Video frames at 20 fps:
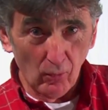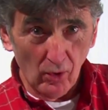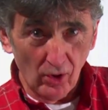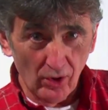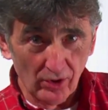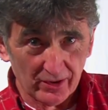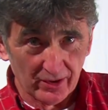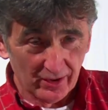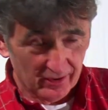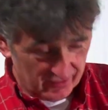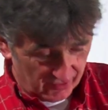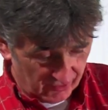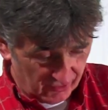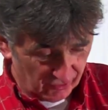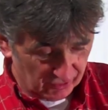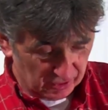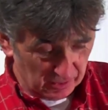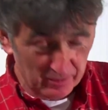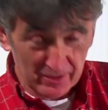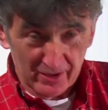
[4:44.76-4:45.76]
water
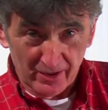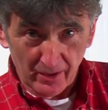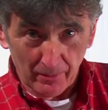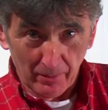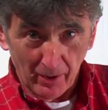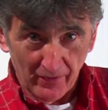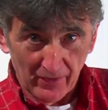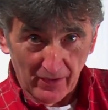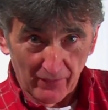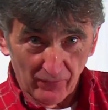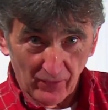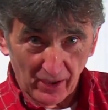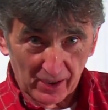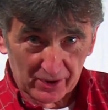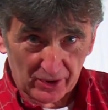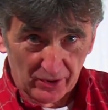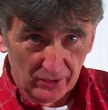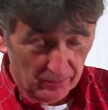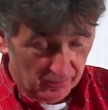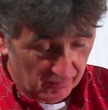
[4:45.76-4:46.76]
sucked up in there by that
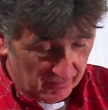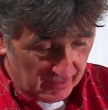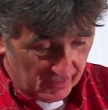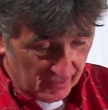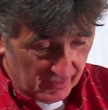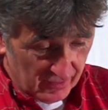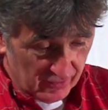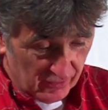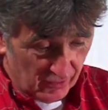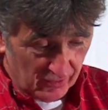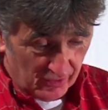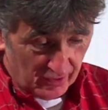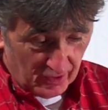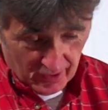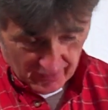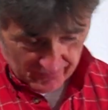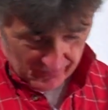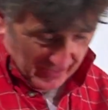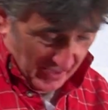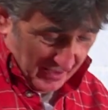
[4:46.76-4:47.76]
vacuum. So
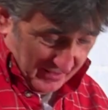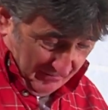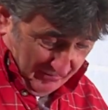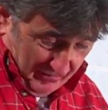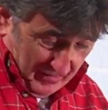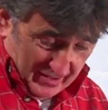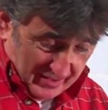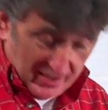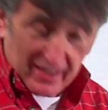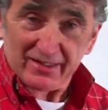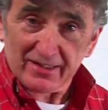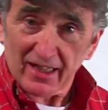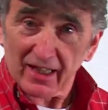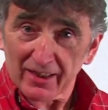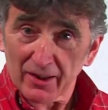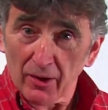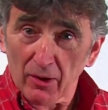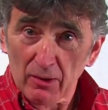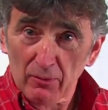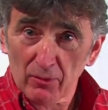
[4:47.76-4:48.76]
that, that's, that's
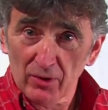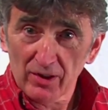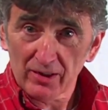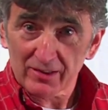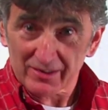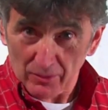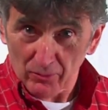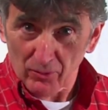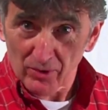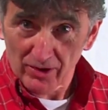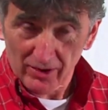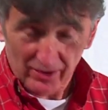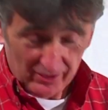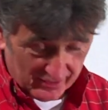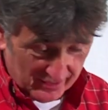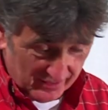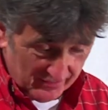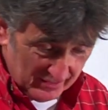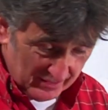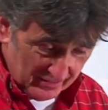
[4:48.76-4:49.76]
exactly how it works. It
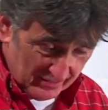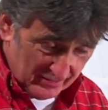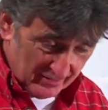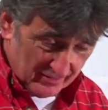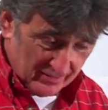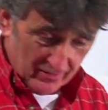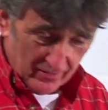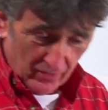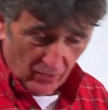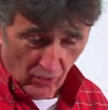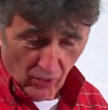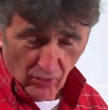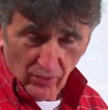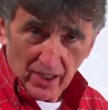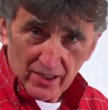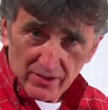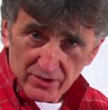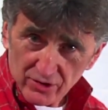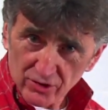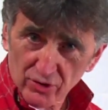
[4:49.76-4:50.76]
works. All
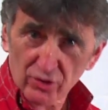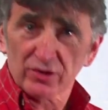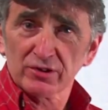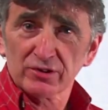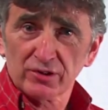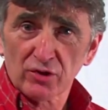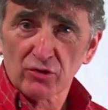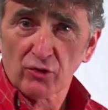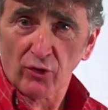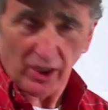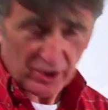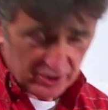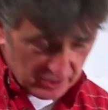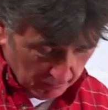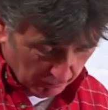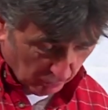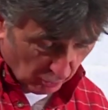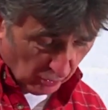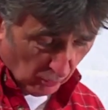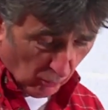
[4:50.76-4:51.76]
that sudden
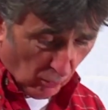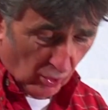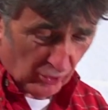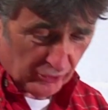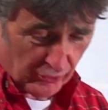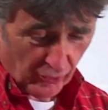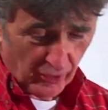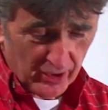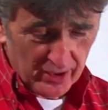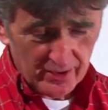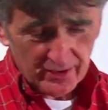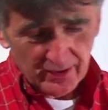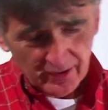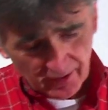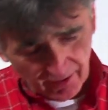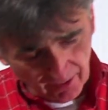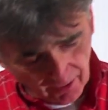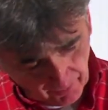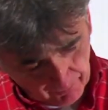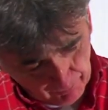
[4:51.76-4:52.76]
contraction pulled the water in
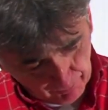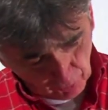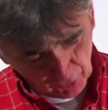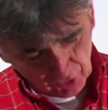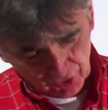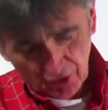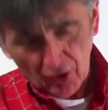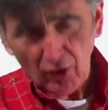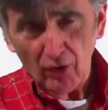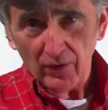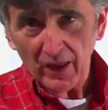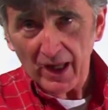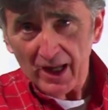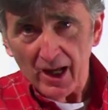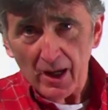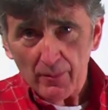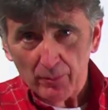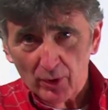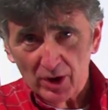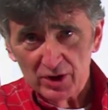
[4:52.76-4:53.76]
and pushed all that
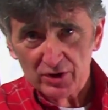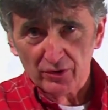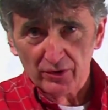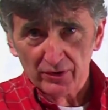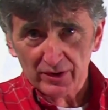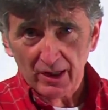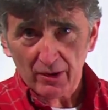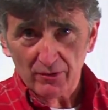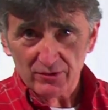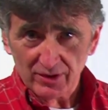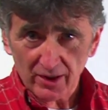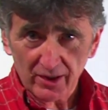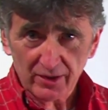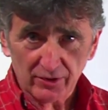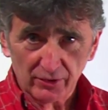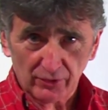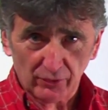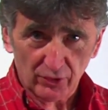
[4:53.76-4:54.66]
air pressure on the outside to